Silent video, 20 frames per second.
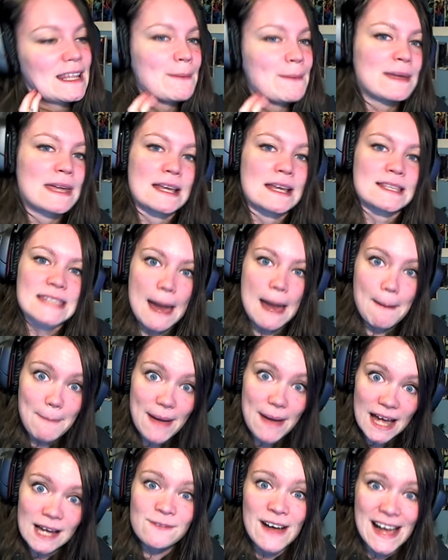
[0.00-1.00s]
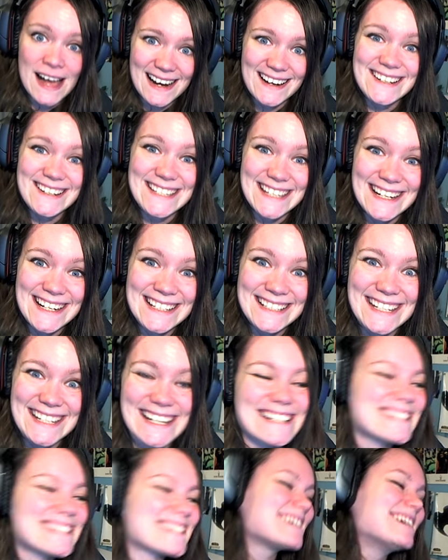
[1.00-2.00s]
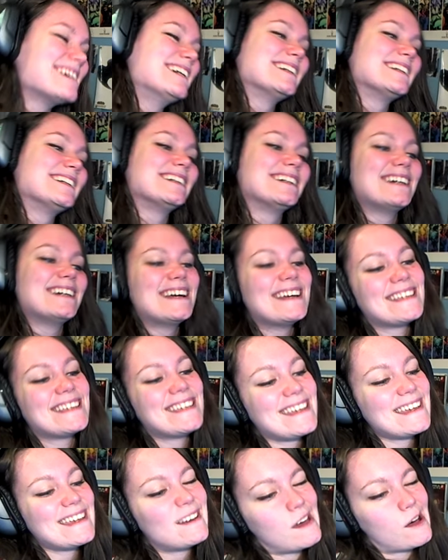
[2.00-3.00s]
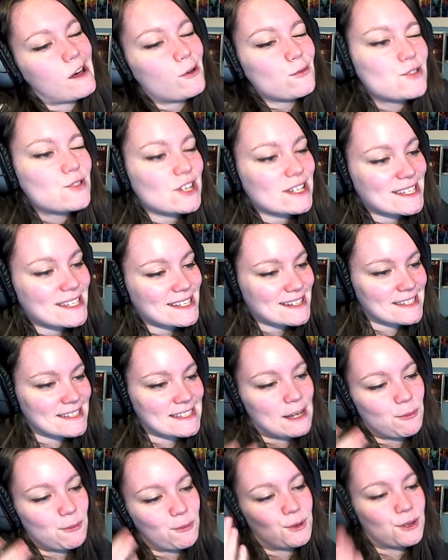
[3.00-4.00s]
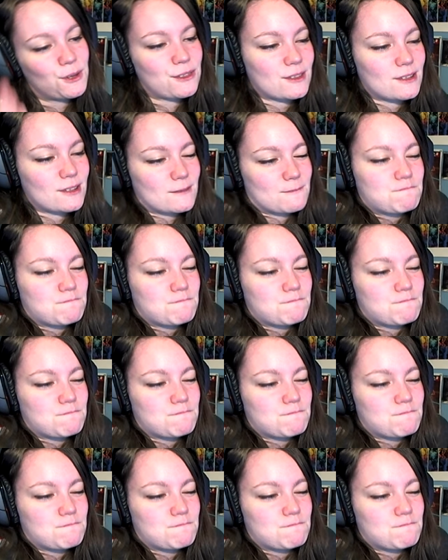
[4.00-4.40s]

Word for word: Let me guess, that backfired, didn't it? you know, just somewhat